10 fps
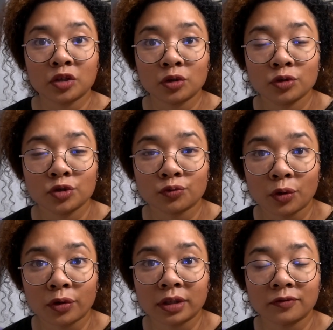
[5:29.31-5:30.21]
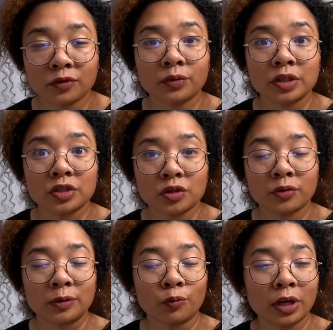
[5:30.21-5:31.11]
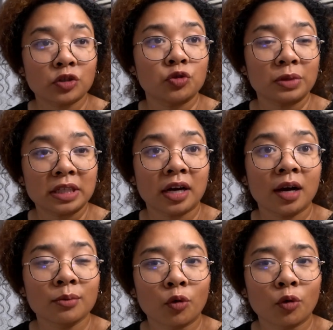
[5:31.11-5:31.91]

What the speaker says: a huge role and influence you in what you become,